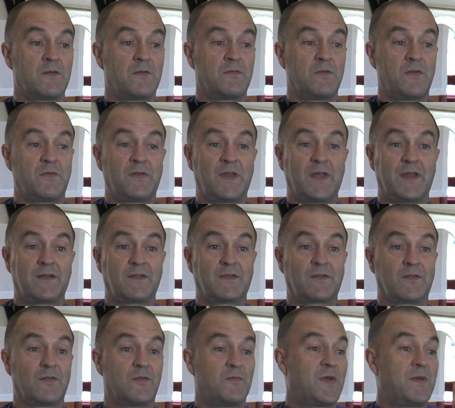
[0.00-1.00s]
reflect,
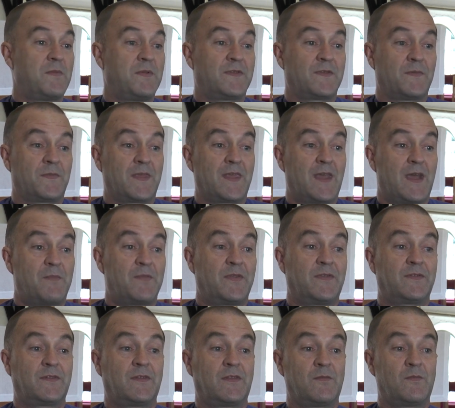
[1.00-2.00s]
or maybe something
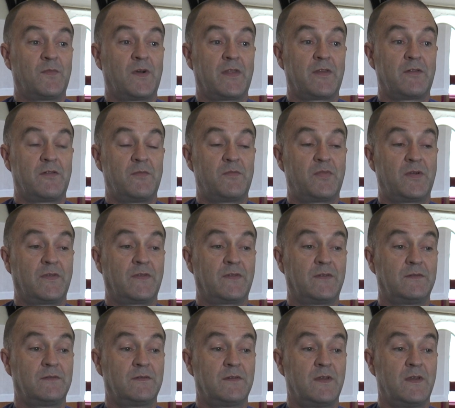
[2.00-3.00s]
happens to them while they're in
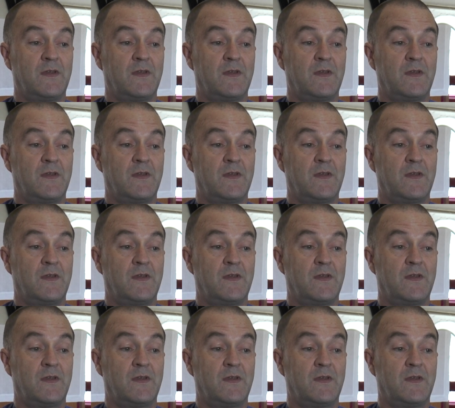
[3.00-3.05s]
prison,